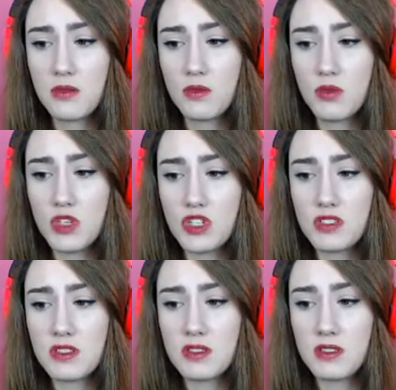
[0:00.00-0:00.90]
which
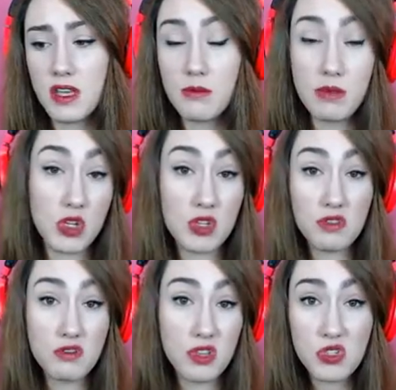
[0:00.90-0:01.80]
is, I'm going to
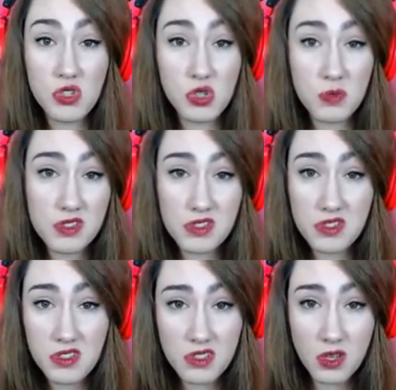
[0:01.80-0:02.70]
assume, is
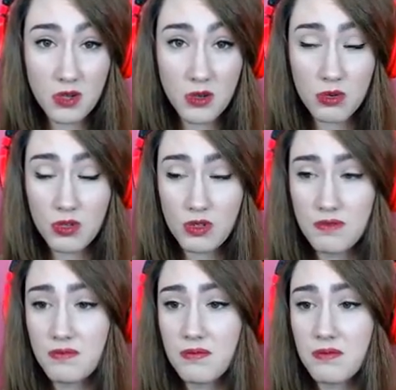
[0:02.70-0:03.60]
dishonorable.
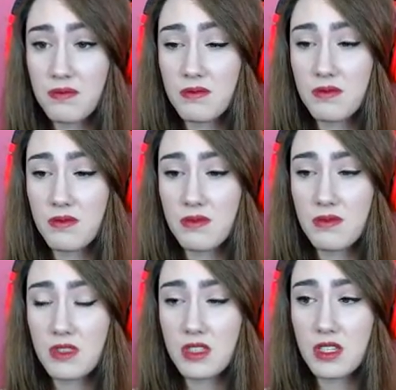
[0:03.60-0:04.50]

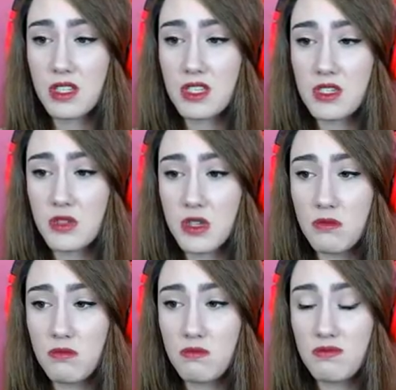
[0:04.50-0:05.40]
And so he
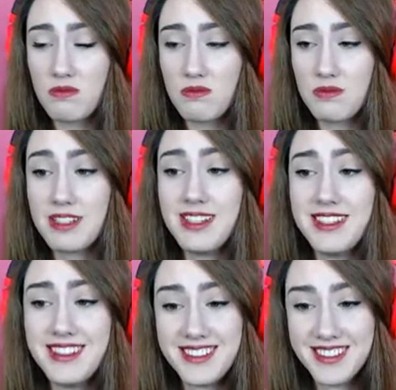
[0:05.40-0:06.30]

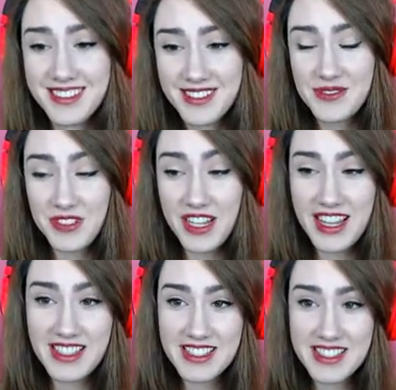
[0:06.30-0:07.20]
fled
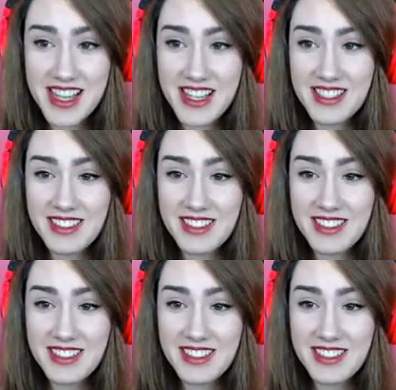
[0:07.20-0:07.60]
instead.